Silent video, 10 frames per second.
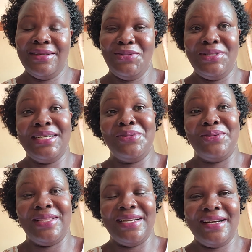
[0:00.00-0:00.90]
to take
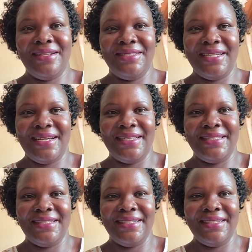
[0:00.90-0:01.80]
on the culture as
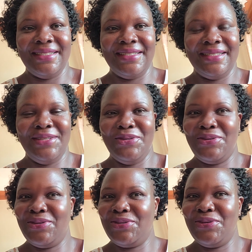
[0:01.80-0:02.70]
it is. You're
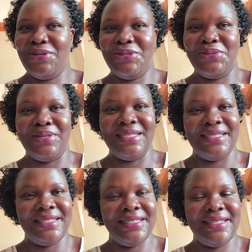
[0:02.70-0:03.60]
not going to
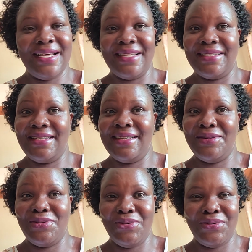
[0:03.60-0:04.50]
resist and say
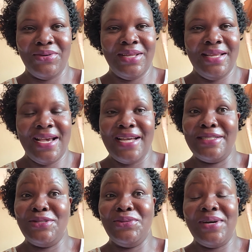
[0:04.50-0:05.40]
no
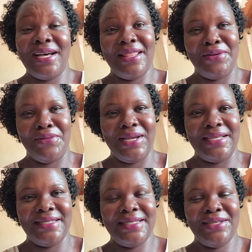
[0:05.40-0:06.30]
and do
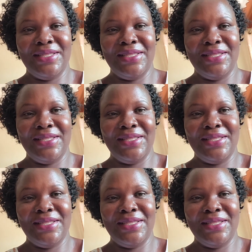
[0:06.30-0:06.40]
otherwise.